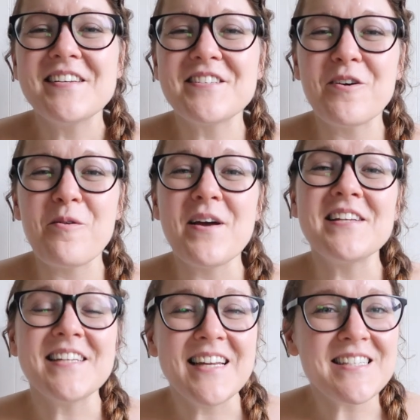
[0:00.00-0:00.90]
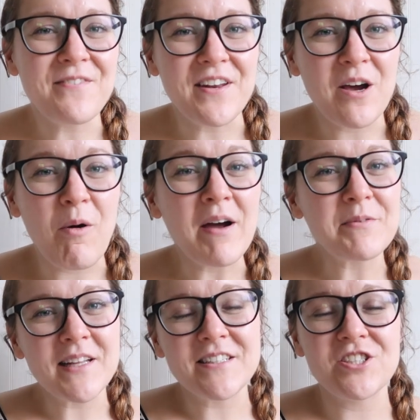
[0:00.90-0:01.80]
So in today's video, I
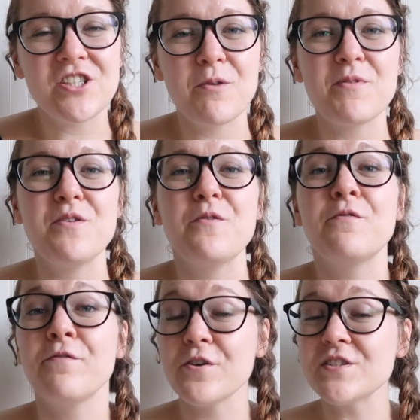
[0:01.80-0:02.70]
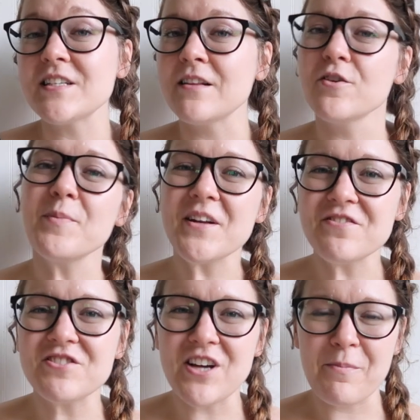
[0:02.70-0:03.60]
would like to share with you first a little bit
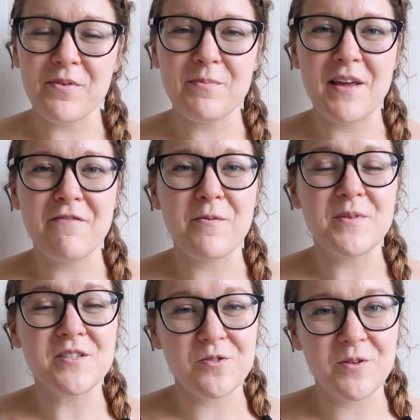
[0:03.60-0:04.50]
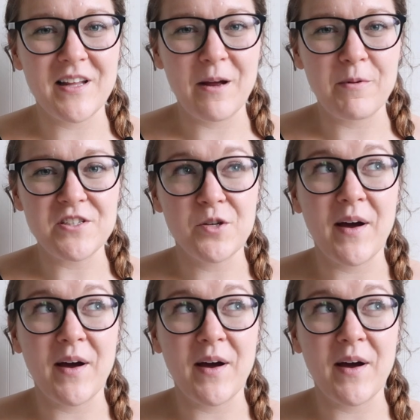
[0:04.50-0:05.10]
of shop with me from the store that I went to.